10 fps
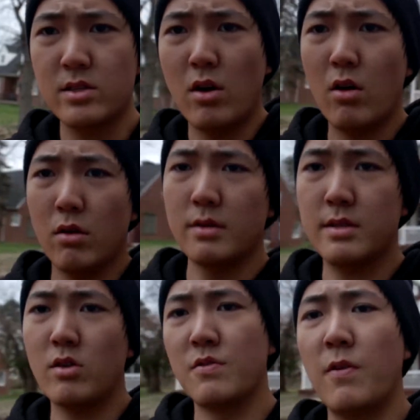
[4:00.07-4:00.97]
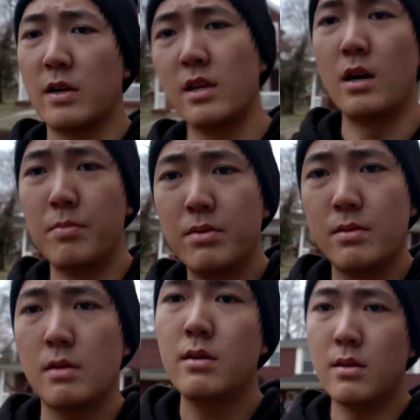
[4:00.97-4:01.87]
car's fucked up.
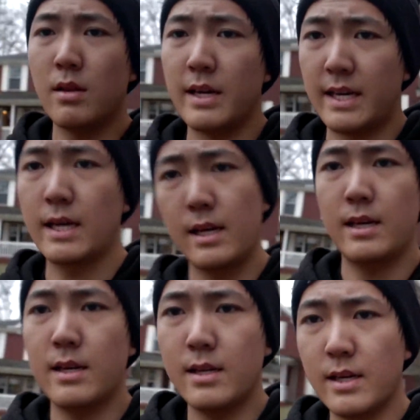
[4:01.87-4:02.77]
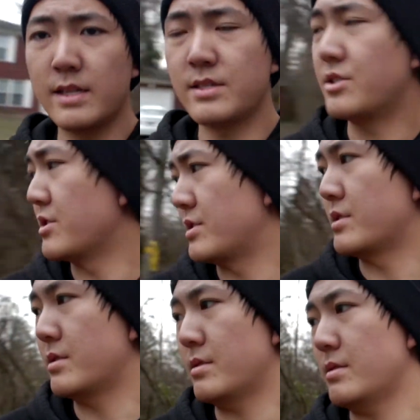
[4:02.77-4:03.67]
Like, it's
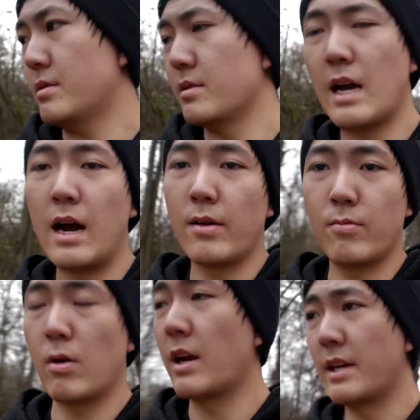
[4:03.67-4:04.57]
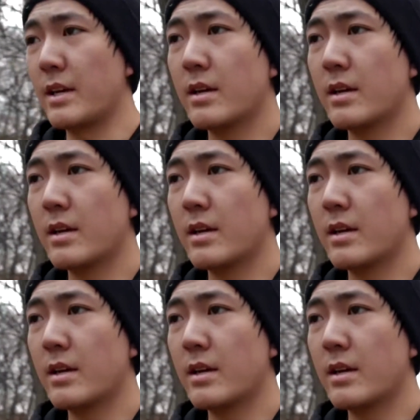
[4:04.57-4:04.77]
just not right.